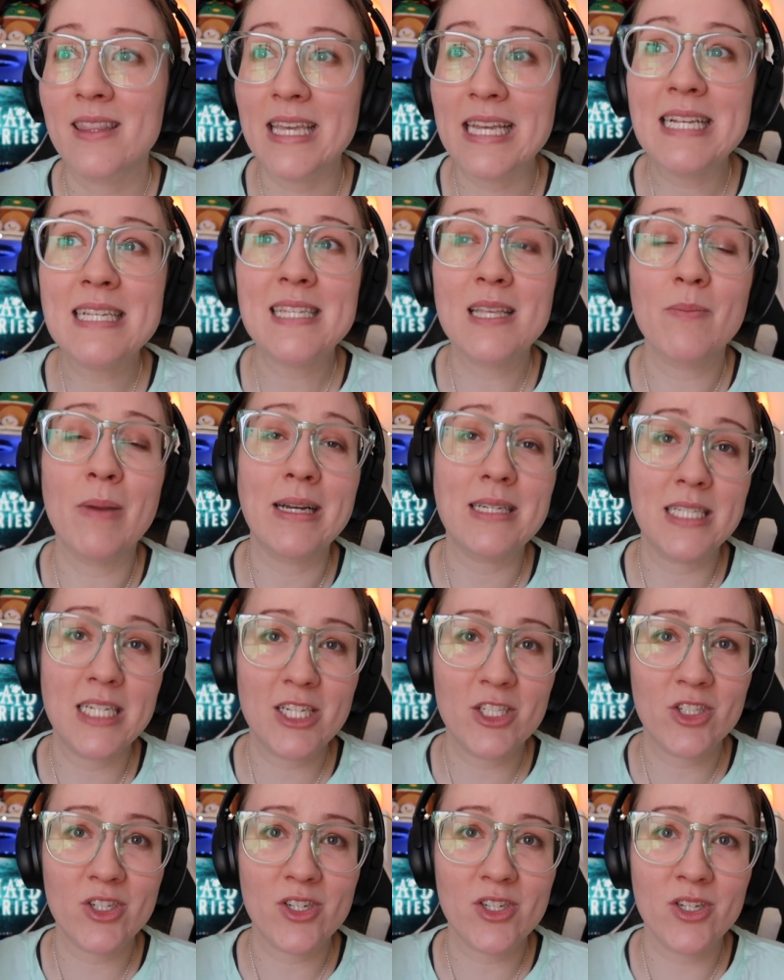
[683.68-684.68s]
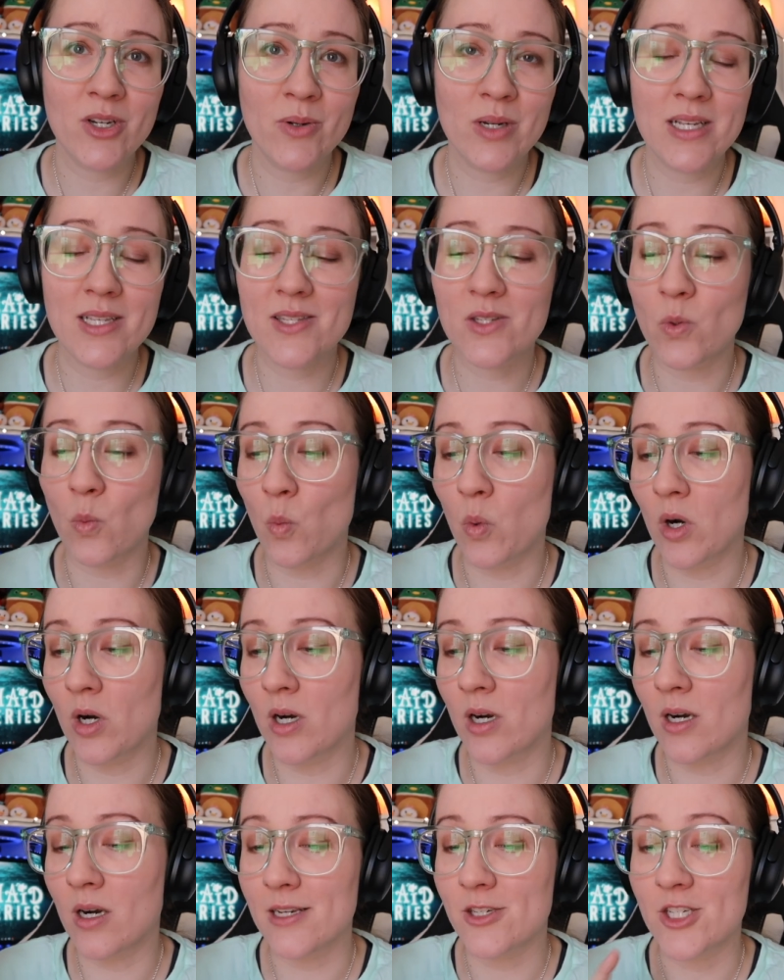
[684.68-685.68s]
Things that my teachers noticed
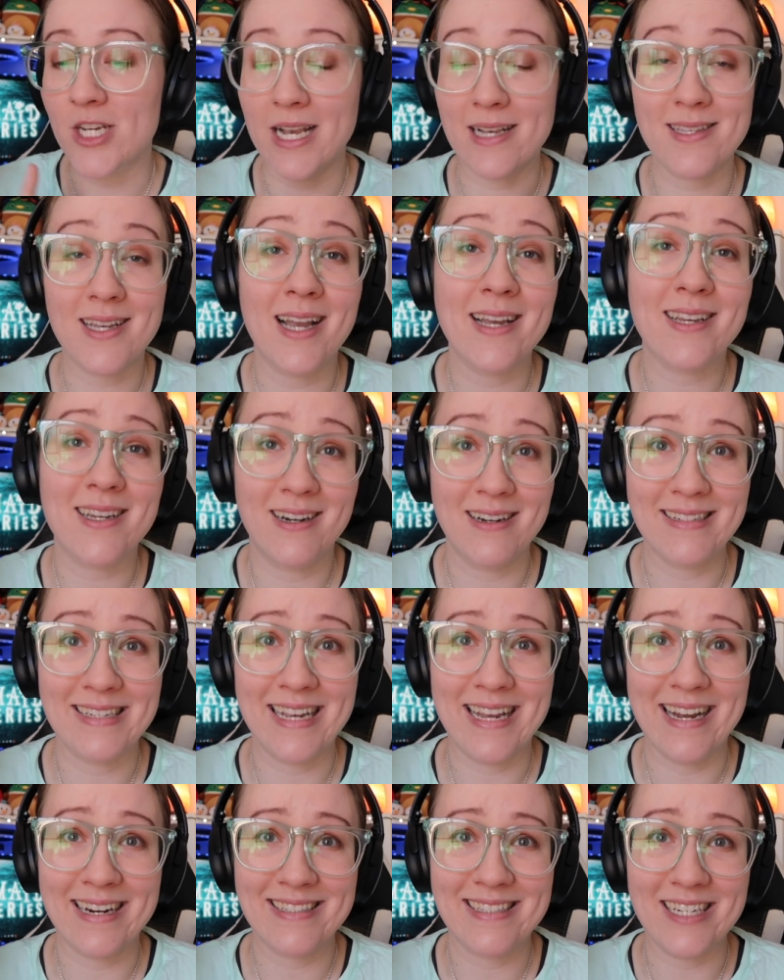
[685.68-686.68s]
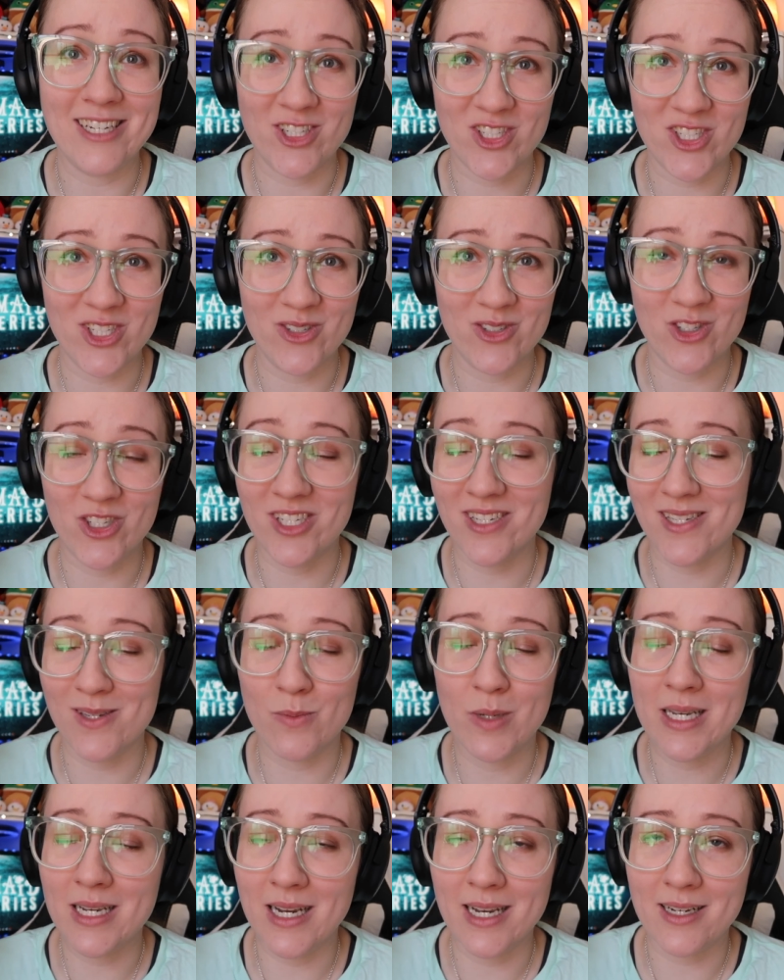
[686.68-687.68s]
were she has eye contact issues. She doesn't
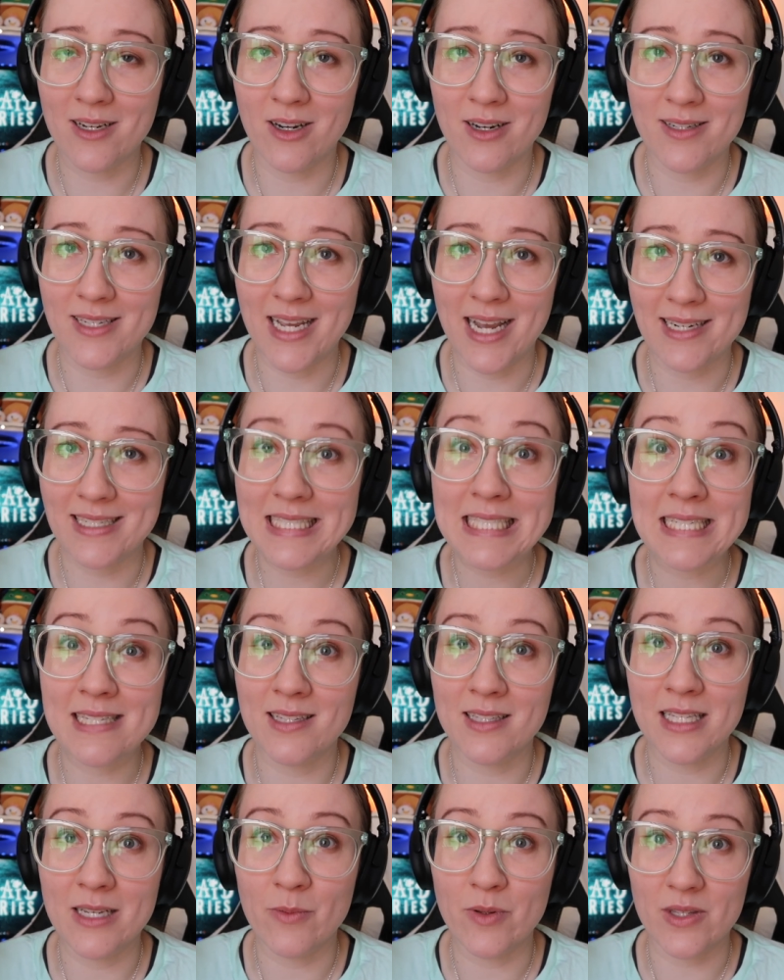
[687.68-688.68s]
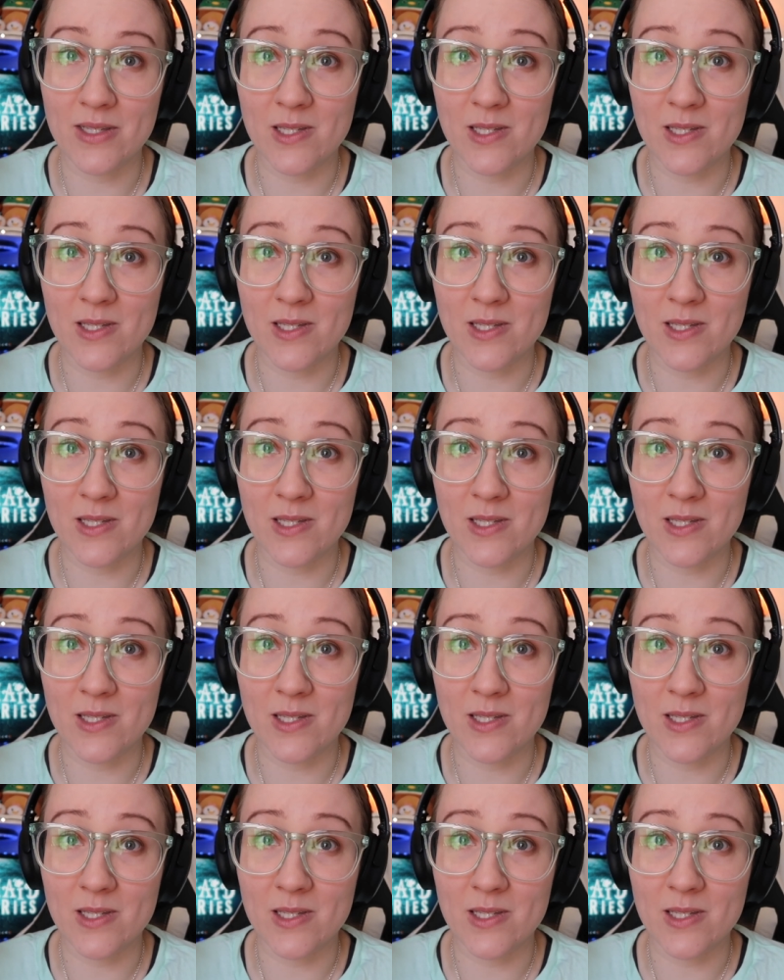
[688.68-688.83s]
make eye contact easily with a